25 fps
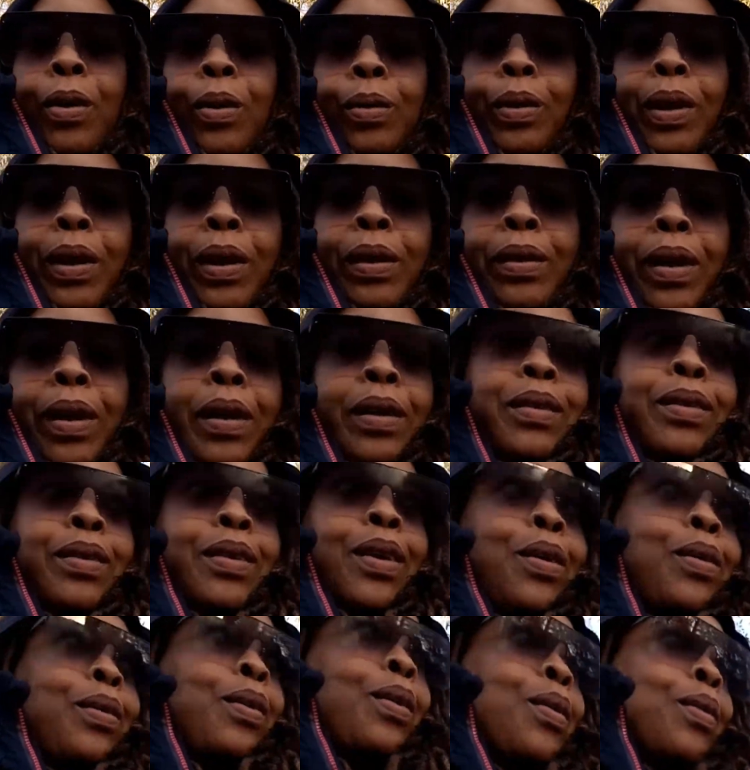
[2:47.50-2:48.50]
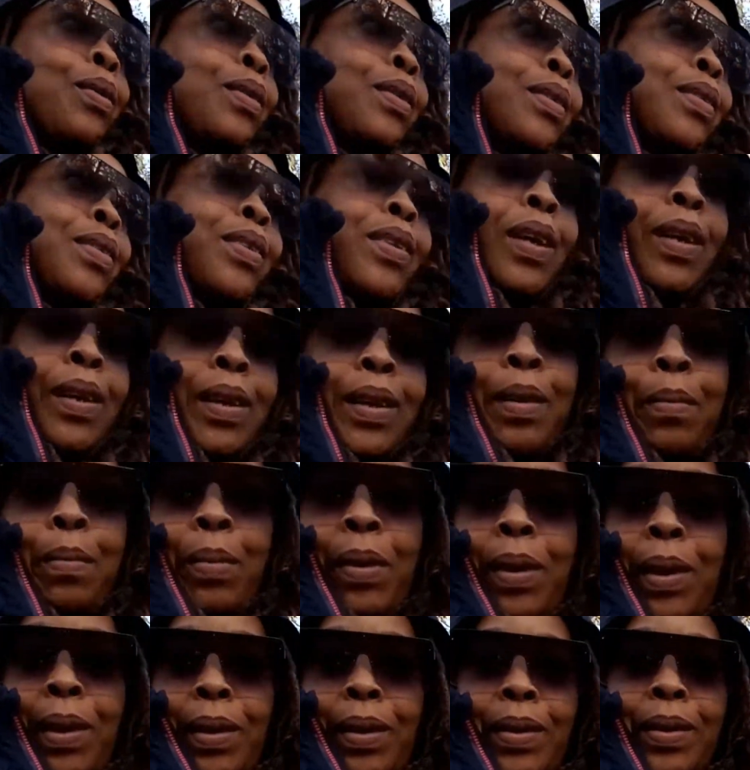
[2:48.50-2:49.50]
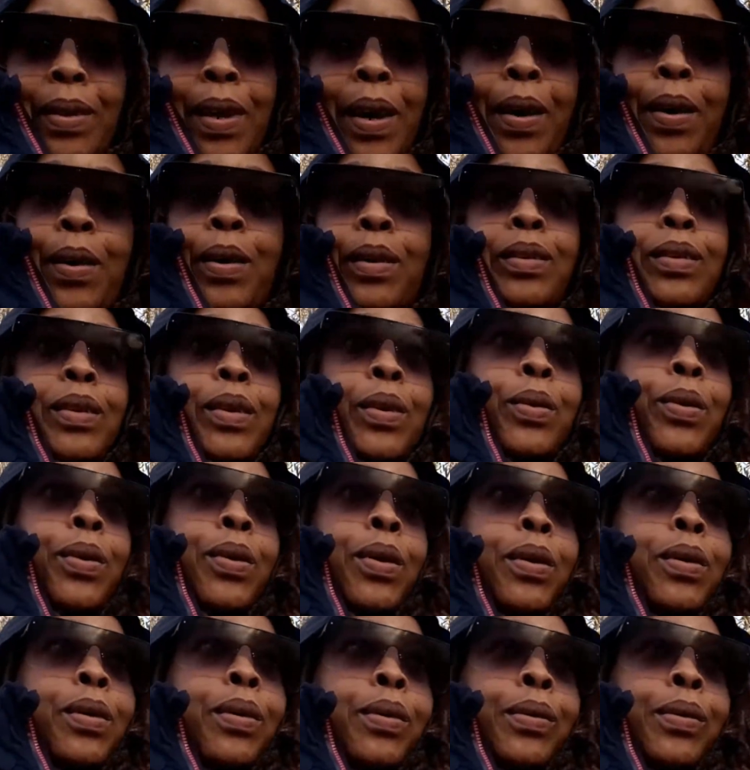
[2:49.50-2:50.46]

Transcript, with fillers: it takes so long to send them kids out, tell you